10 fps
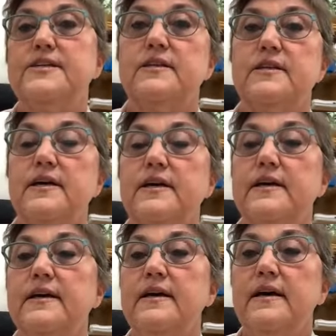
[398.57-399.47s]
to
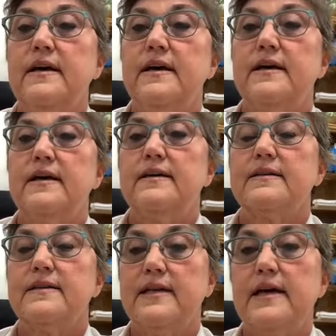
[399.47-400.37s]

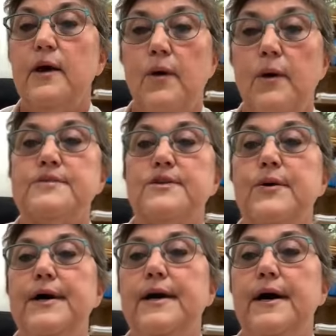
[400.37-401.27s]
look at what was
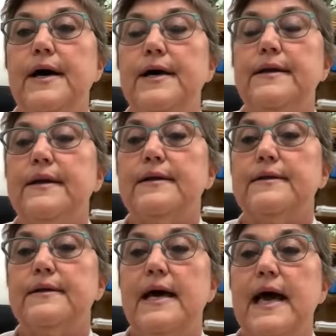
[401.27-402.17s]
going on
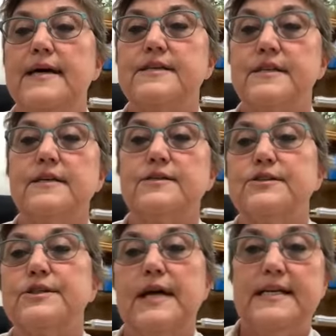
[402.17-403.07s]
and to look
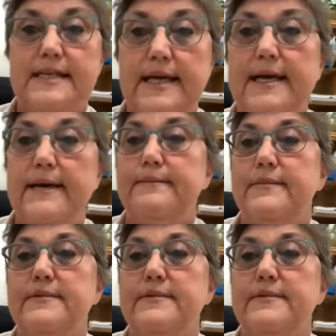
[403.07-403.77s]
straight to Him.